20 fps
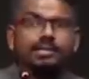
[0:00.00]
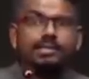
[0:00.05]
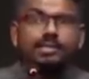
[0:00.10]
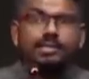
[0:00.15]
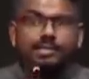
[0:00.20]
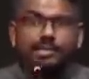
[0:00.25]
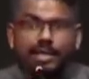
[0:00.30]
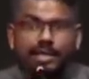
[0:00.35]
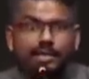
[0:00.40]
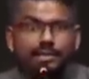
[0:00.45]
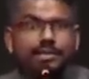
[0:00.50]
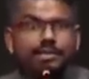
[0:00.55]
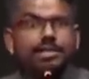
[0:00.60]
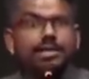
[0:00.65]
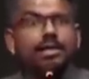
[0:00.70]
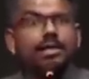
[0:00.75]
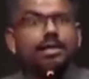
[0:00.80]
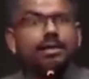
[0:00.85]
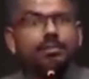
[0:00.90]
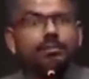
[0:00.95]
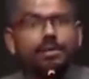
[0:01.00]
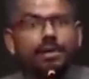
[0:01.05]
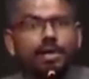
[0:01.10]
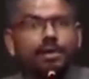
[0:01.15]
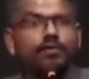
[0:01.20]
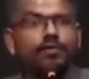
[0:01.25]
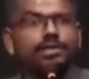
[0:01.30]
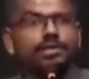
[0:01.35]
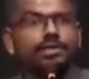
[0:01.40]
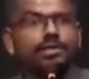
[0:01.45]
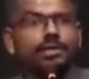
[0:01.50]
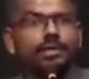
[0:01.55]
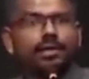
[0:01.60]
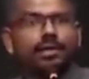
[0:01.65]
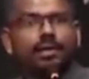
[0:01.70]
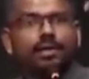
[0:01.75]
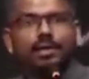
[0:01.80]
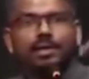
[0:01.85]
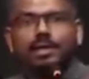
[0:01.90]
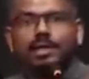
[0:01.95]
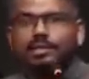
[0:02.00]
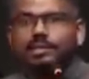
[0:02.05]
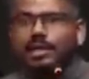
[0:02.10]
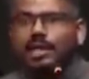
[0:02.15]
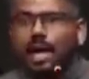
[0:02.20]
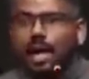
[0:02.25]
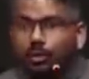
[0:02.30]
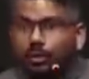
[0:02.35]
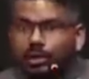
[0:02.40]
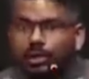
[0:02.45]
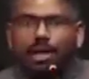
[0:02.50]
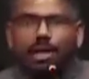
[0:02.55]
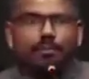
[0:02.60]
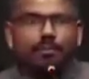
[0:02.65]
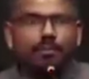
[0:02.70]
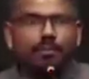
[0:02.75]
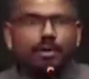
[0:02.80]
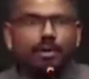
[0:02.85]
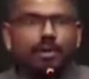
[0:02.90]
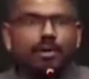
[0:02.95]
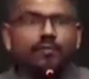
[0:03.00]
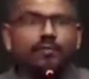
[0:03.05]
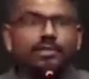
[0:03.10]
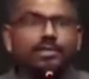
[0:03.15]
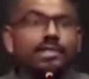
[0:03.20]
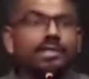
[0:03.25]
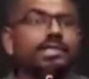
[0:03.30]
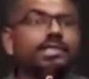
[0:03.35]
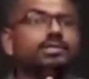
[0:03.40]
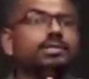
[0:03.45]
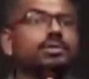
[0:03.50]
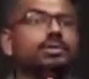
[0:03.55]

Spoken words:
this incidental beneficial, let's say, outcome, which leads to